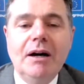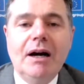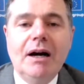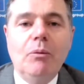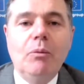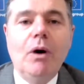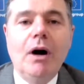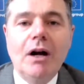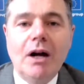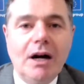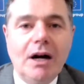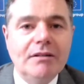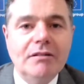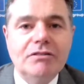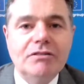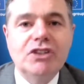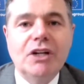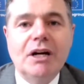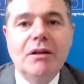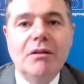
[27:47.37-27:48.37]
What kind
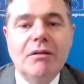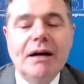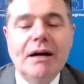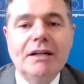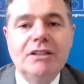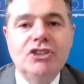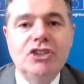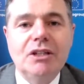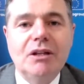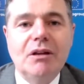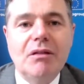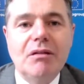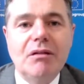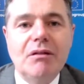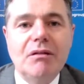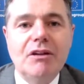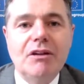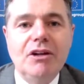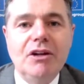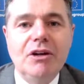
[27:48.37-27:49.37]
of transactions
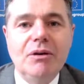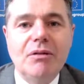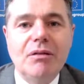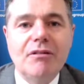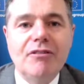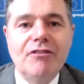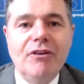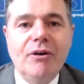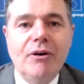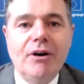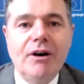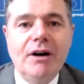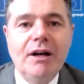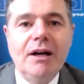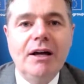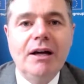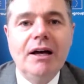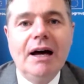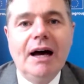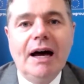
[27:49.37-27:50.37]
is it used for?